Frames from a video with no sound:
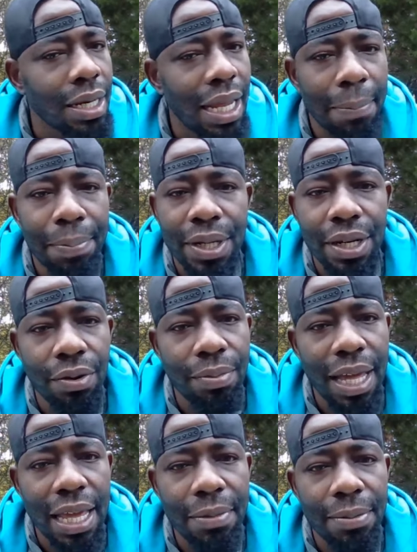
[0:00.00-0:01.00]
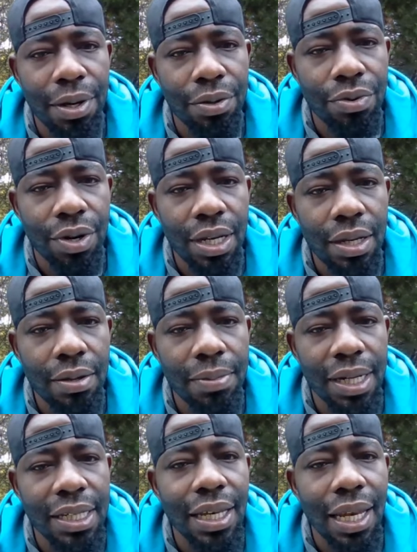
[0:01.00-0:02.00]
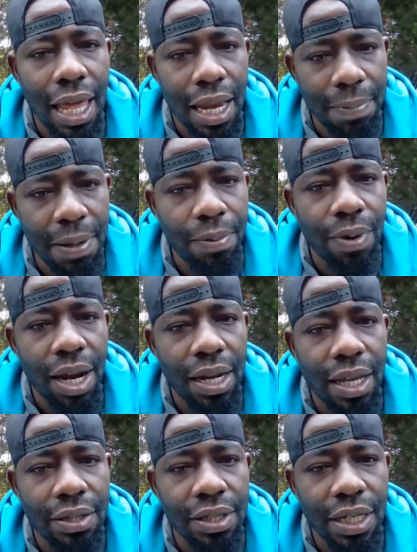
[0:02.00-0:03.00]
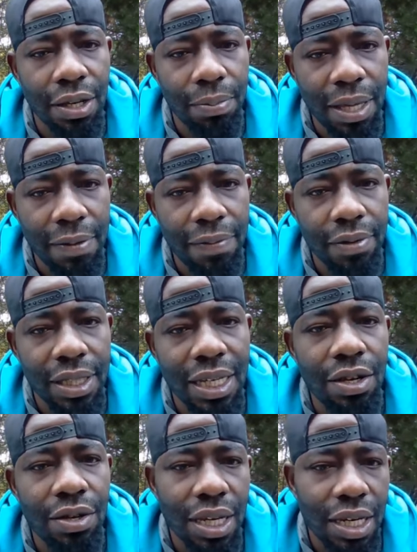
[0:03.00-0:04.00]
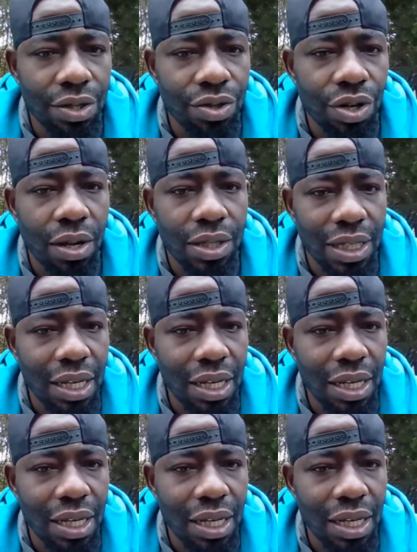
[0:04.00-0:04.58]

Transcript: Not putting no blame on Mo3, but it's a lot of people right now still beefing, still getting in trouble.